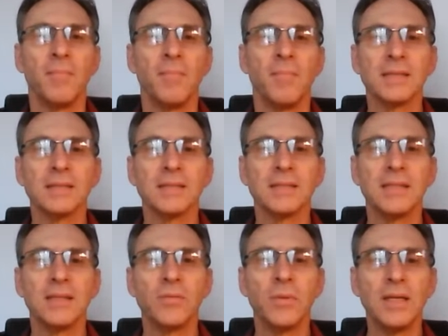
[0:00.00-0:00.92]
But
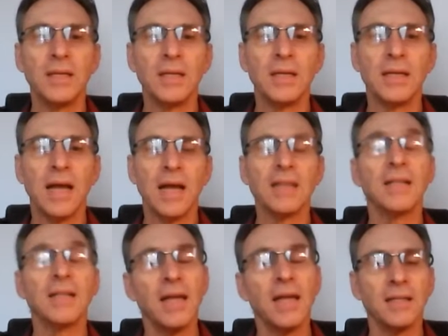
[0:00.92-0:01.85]

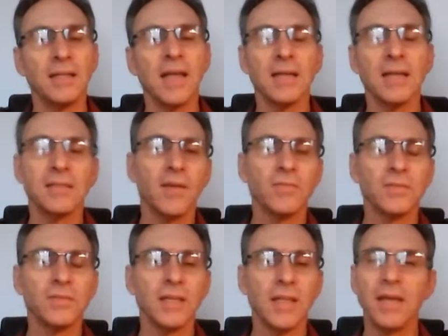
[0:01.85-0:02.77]
and as I've
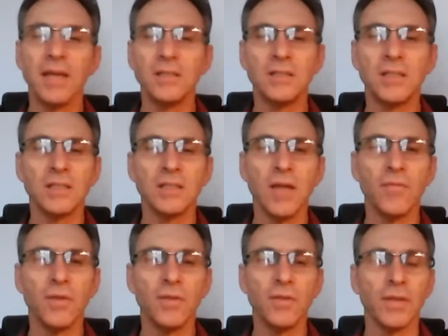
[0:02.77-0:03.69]
said, energy is
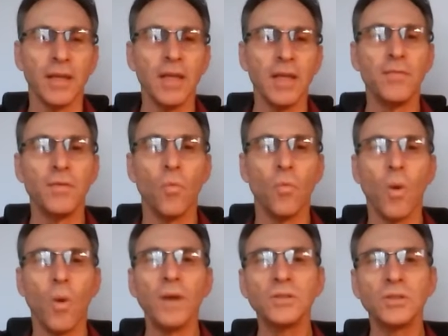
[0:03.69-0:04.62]
everything. If you
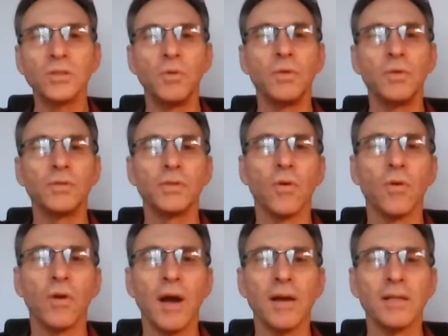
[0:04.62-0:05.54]
want to move to
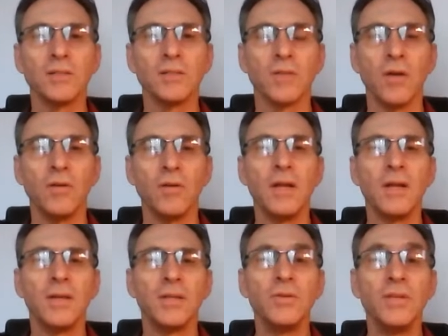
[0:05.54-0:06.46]
your courage zone,
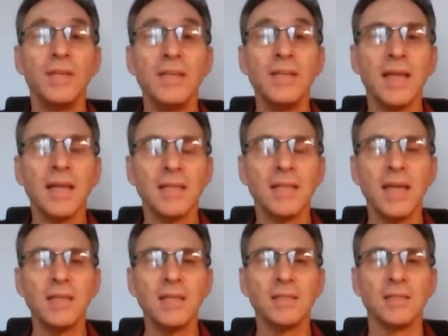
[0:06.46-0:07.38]
you need that
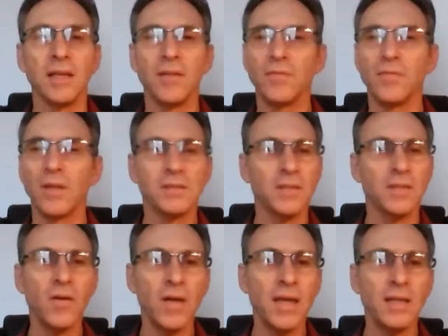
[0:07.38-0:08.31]
energy. If there is
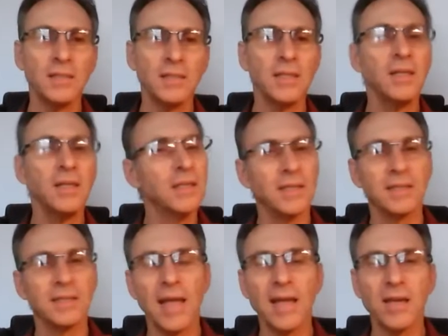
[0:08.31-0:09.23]
no energy,
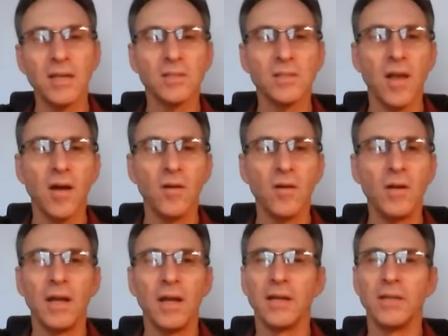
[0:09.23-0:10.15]
the tank is low,
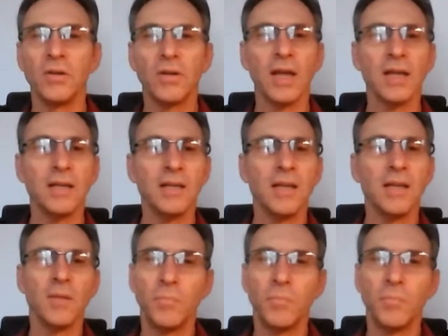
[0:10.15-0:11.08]
you can
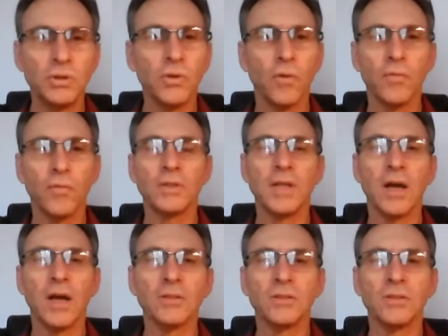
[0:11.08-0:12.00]
put your foot
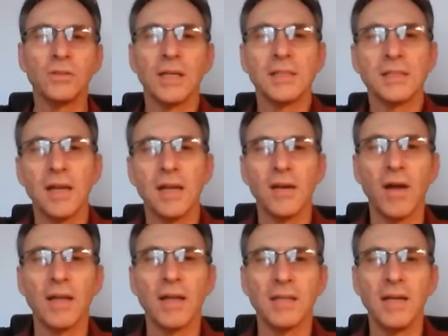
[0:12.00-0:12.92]
down to the
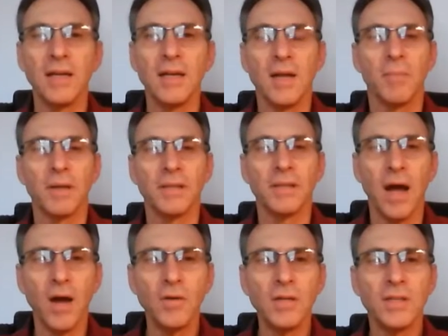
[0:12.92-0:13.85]
accelerator, but the
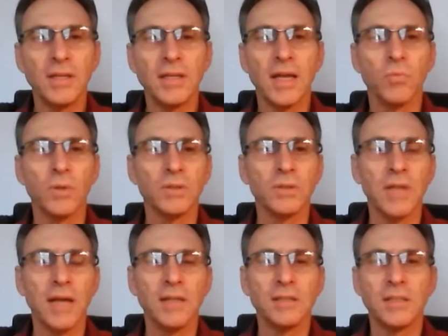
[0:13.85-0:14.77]
only thing that will
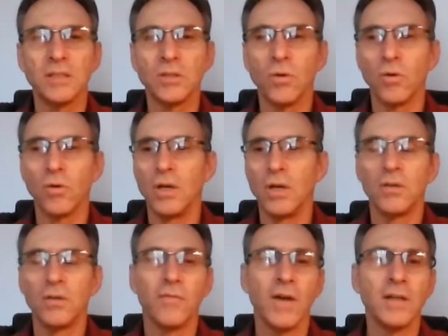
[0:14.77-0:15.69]
change is your
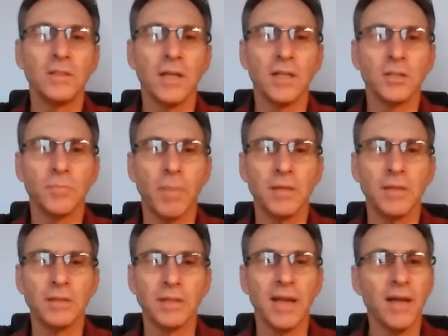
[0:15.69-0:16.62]
facial
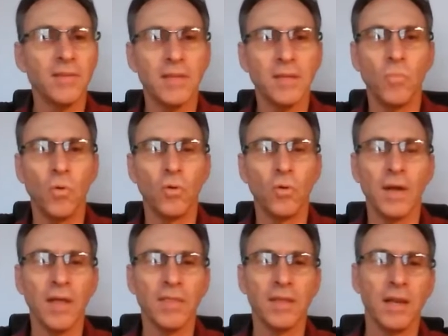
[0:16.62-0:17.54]
expression, nothing more,
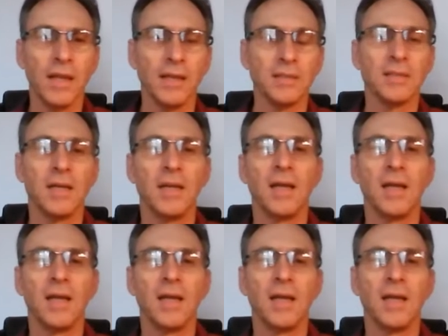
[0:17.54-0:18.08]
nothing less.